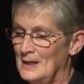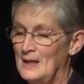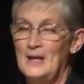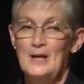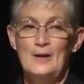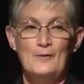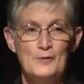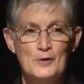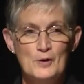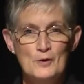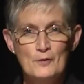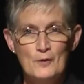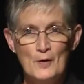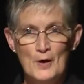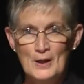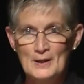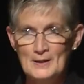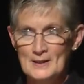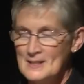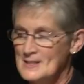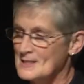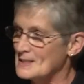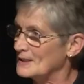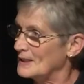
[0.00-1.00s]
If you
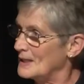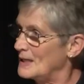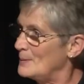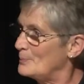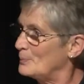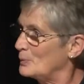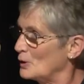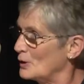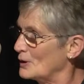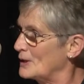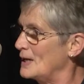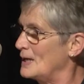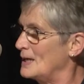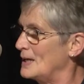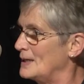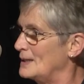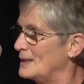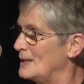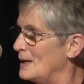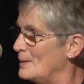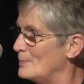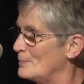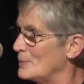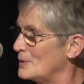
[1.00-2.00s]
fall asleep looking at
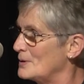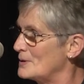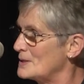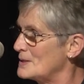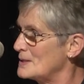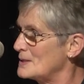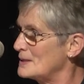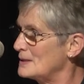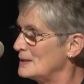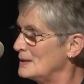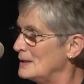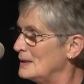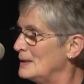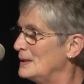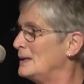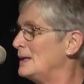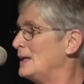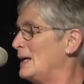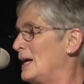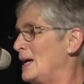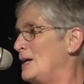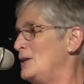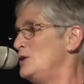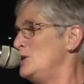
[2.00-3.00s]
numbers
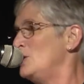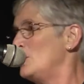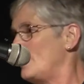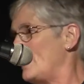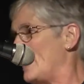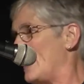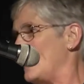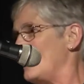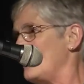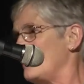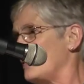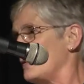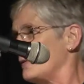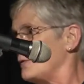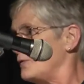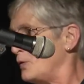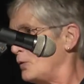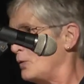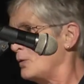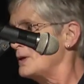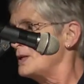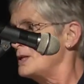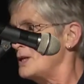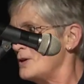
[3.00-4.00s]
and you pay for
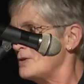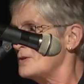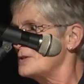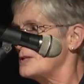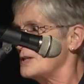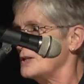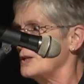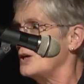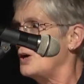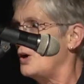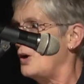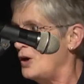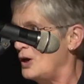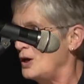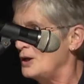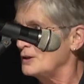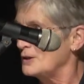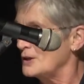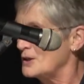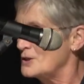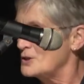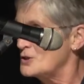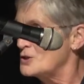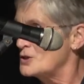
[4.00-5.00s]
4 years in
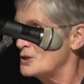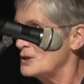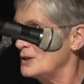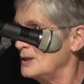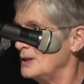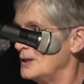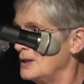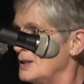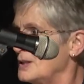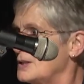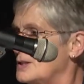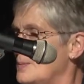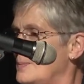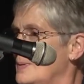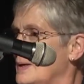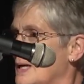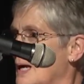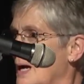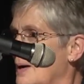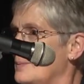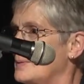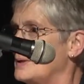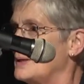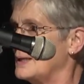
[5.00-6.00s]
college to
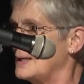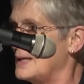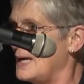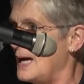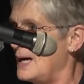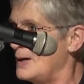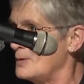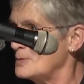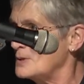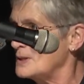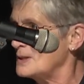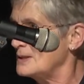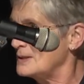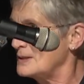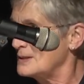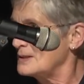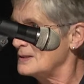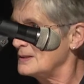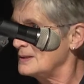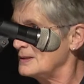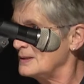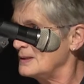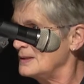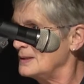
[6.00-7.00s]
become an
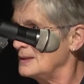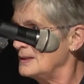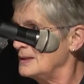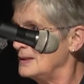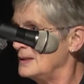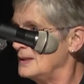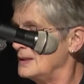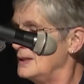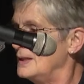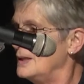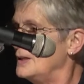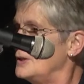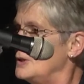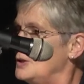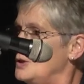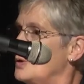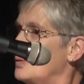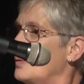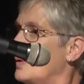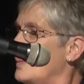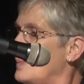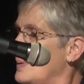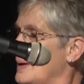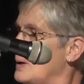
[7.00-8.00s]
accountant, you
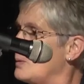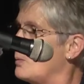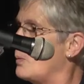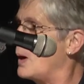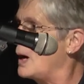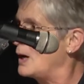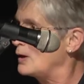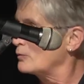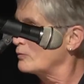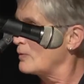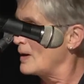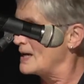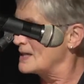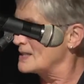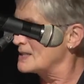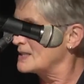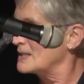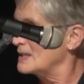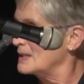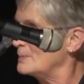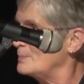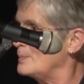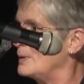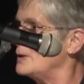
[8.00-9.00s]
will be well
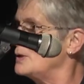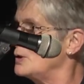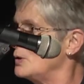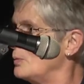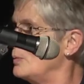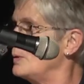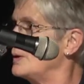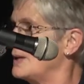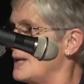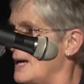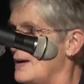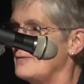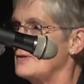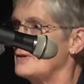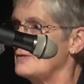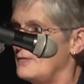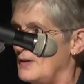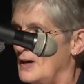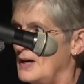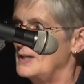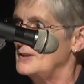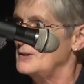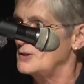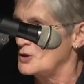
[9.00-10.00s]
rested, but you will never
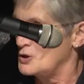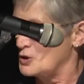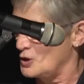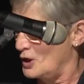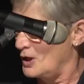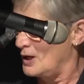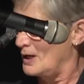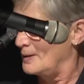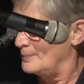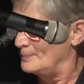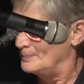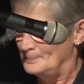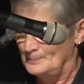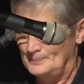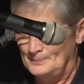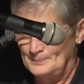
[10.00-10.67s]
find a job.